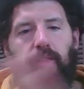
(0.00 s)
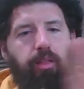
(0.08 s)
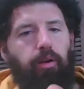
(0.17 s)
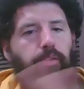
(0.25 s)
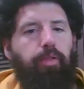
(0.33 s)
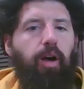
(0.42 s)
that
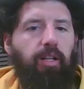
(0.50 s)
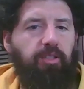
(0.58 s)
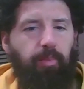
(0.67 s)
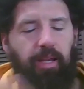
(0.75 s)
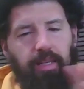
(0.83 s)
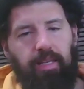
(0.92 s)
our thoughts
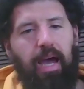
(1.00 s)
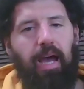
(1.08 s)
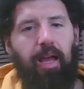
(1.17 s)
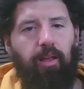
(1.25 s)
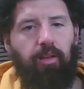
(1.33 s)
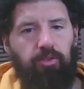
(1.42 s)
may
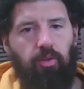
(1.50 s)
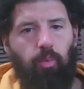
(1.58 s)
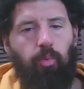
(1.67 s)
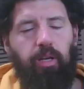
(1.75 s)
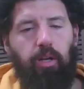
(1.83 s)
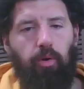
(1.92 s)
die so that
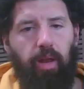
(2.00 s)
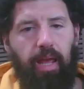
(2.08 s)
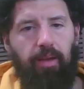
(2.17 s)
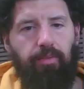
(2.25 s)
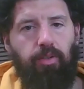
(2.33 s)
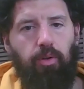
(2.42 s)
we don't
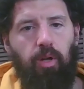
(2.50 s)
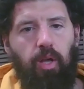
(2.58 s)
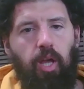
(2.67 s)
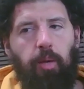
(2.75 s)
have to,